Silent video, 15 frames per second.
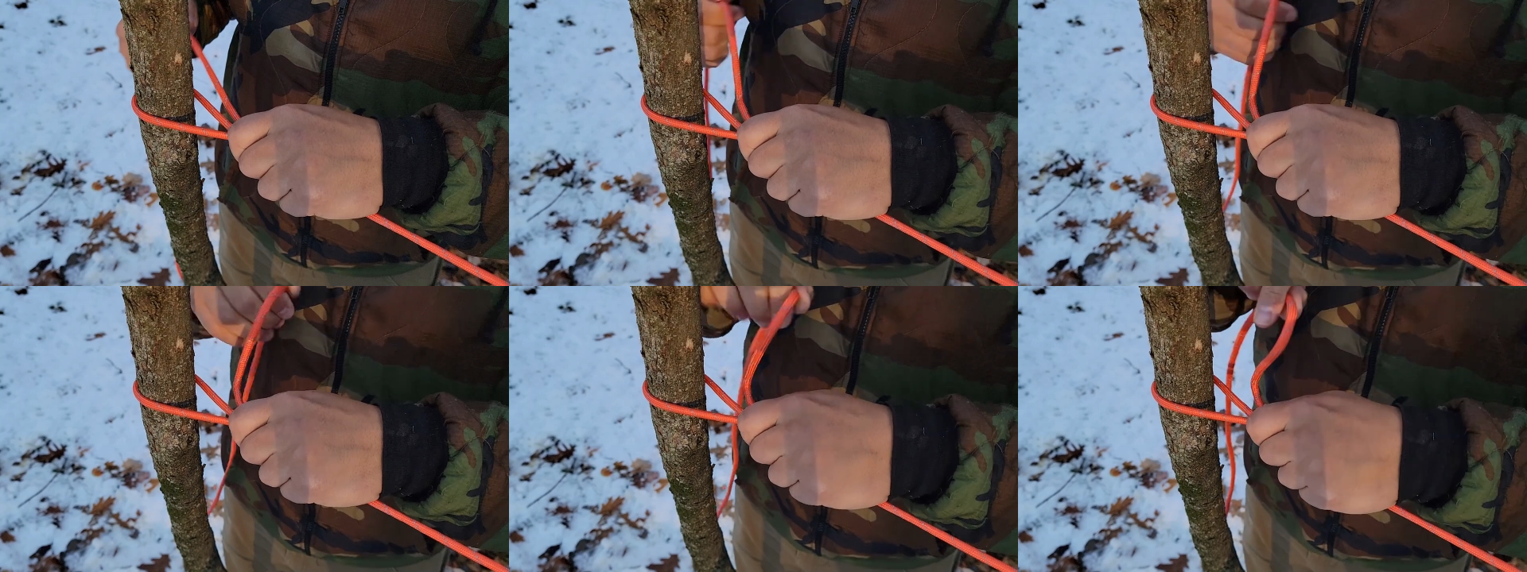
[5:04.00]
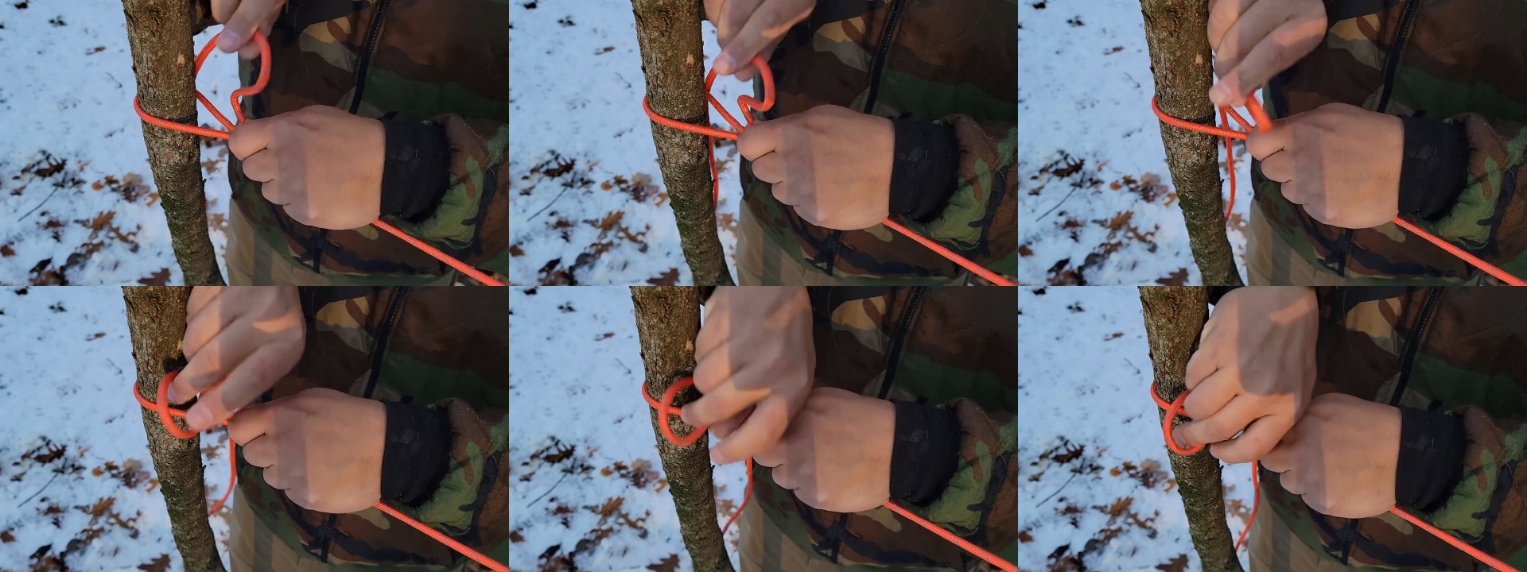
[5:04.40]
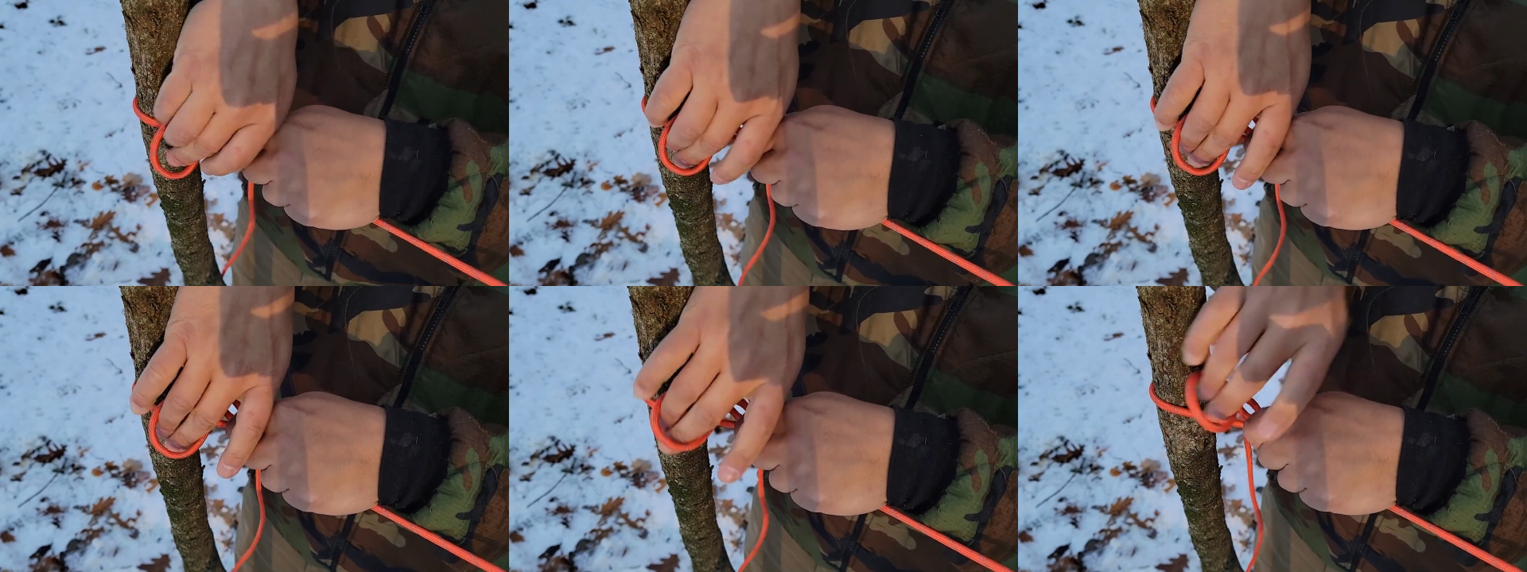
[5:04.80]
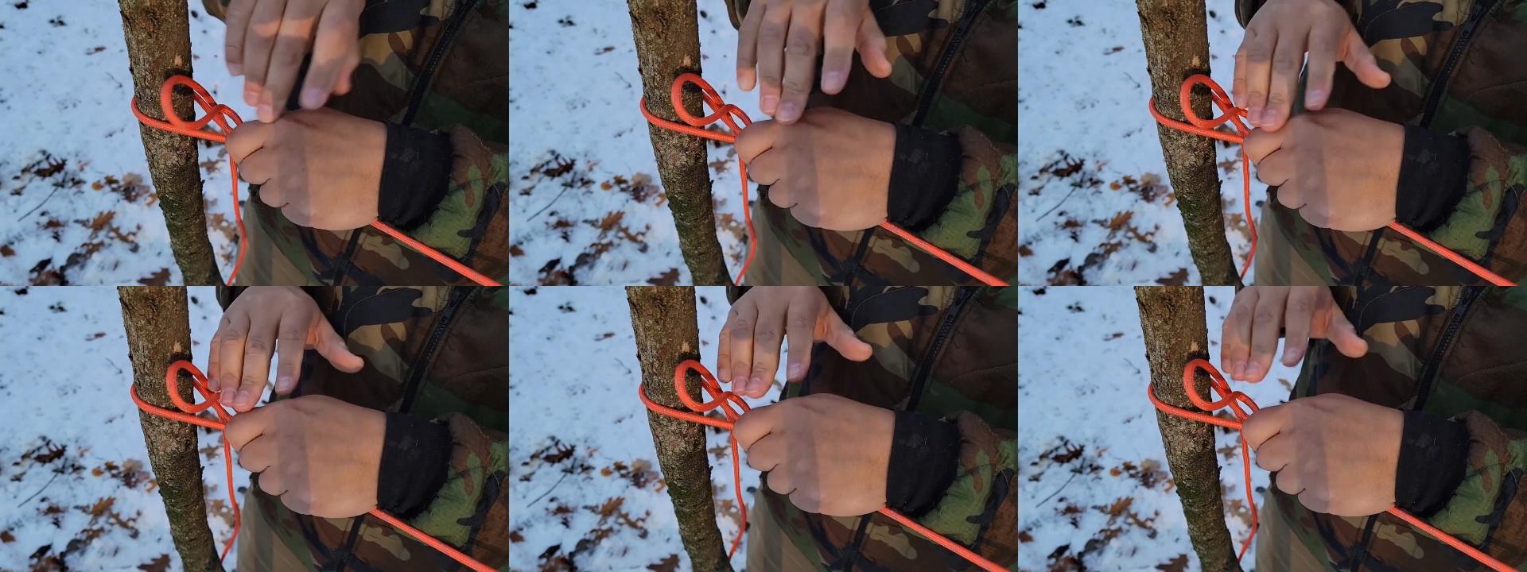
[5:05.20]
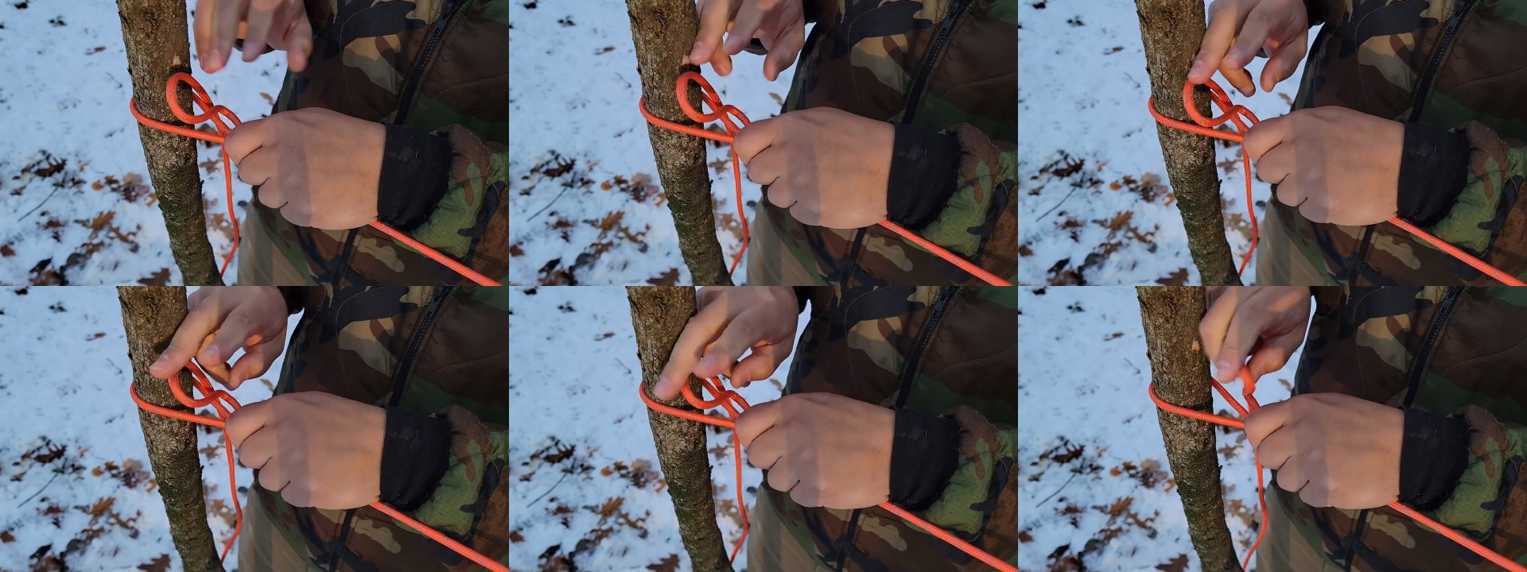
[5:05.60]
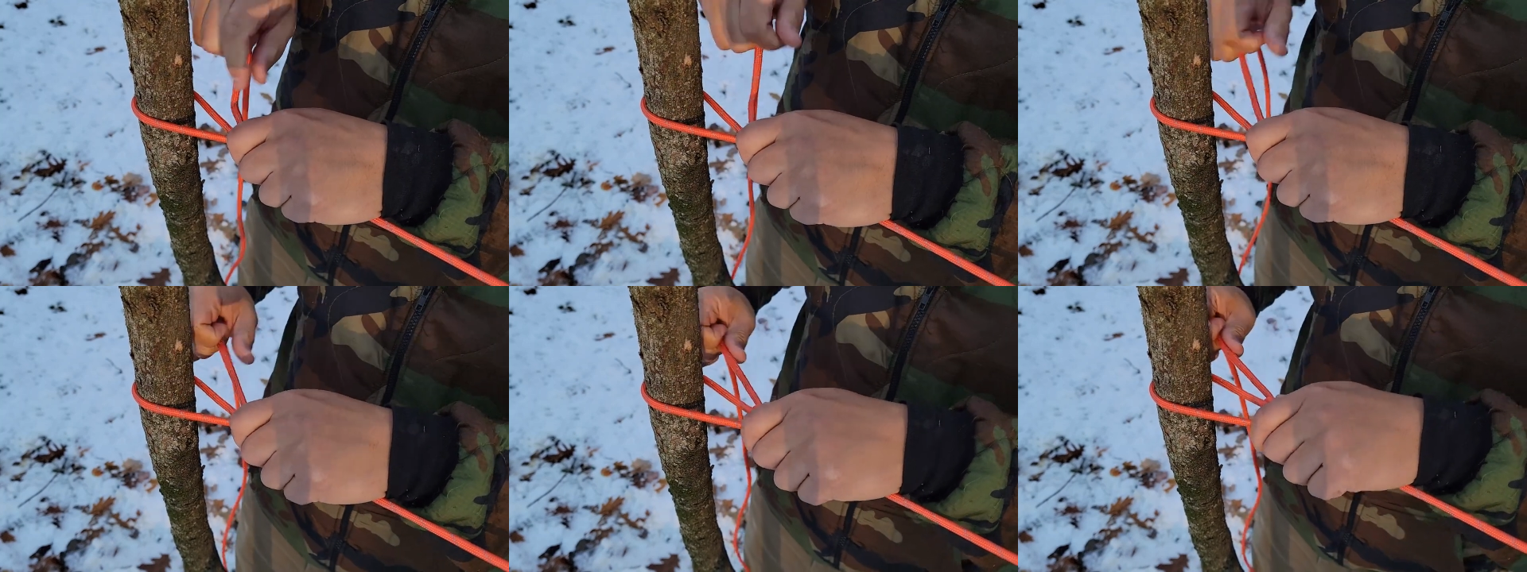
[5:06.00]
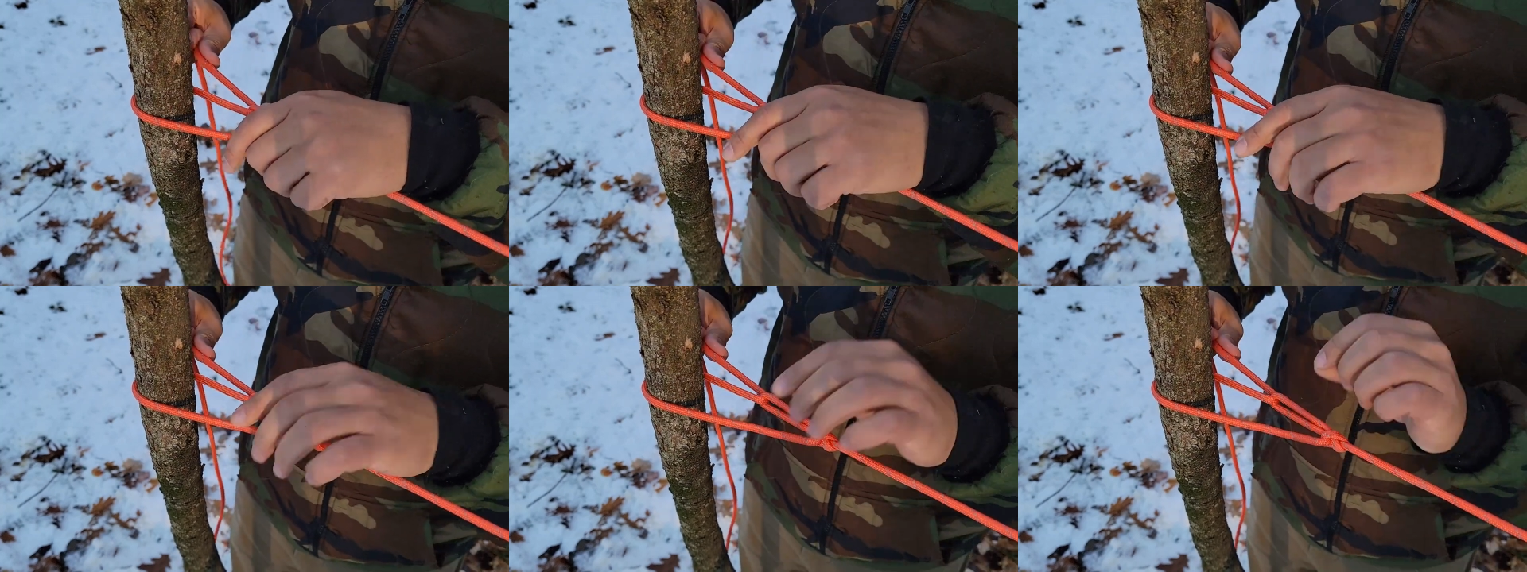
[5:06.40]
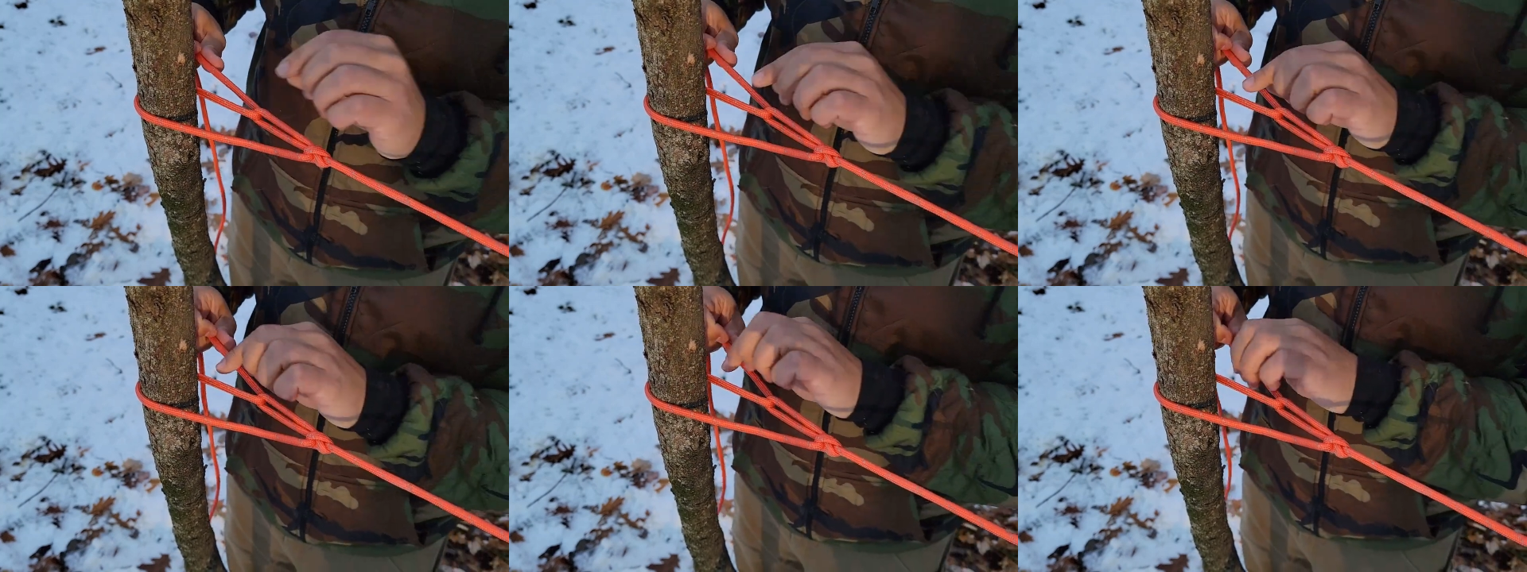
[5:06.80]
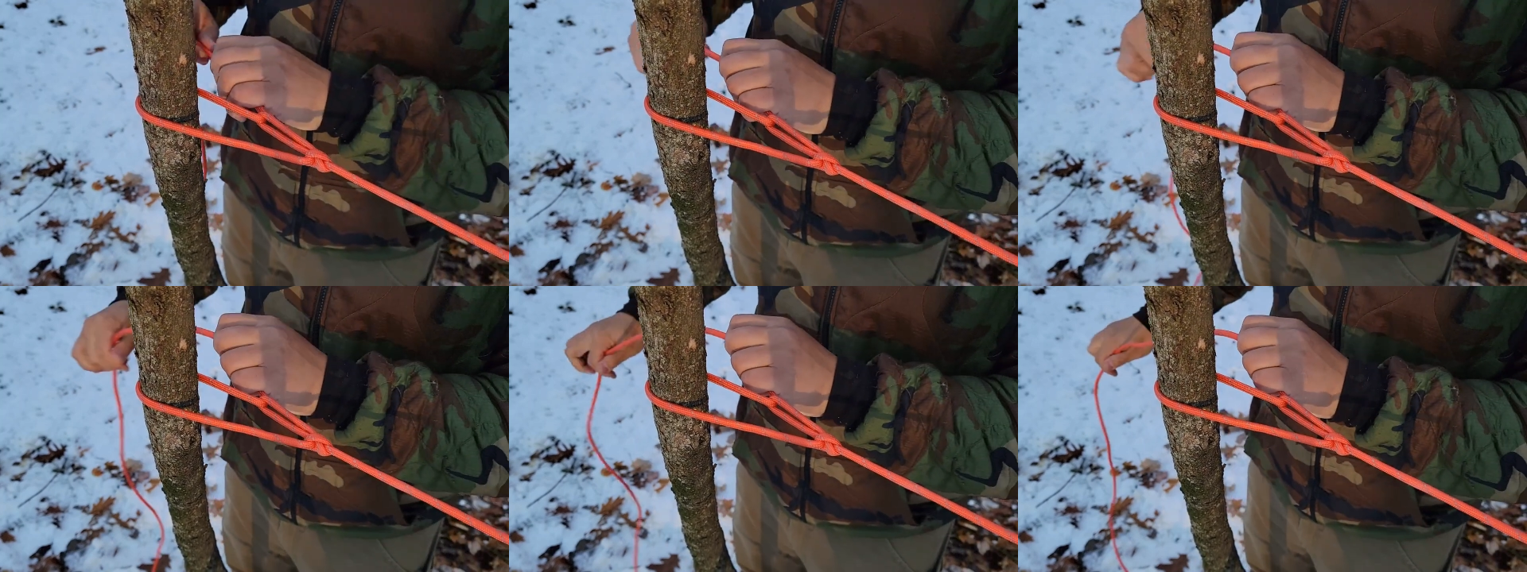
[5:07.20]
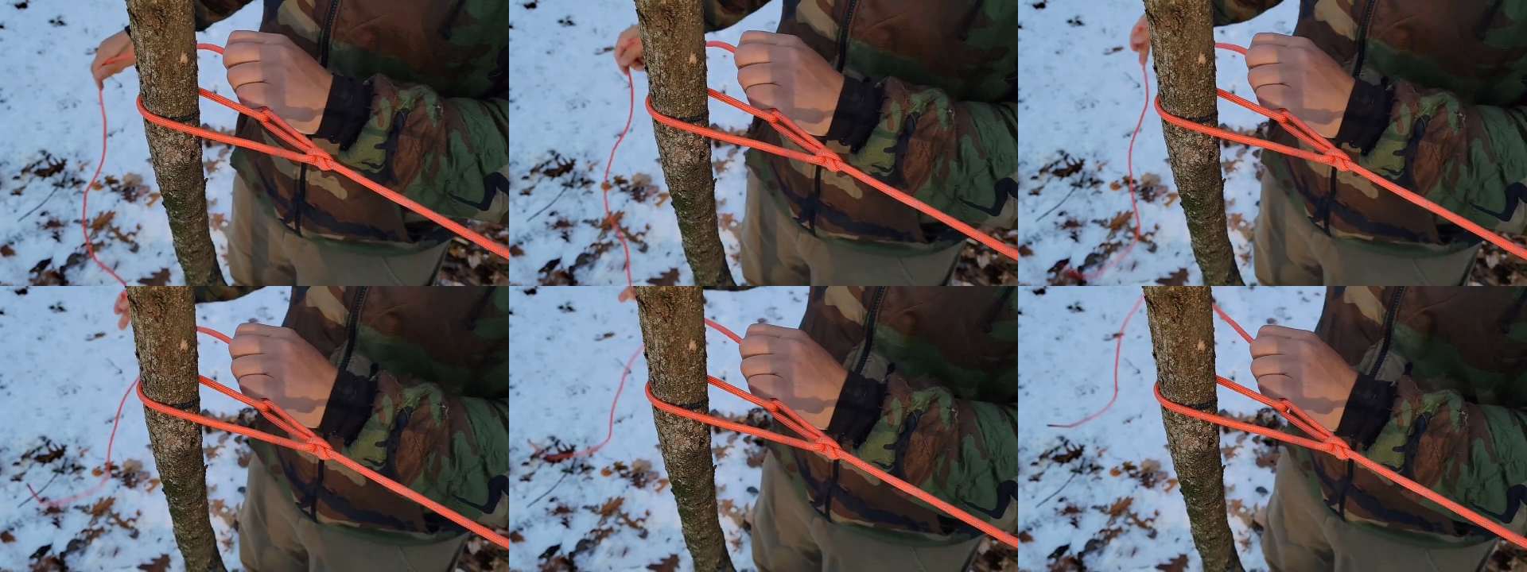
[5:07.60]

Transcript: Nobody's mouth can be seen.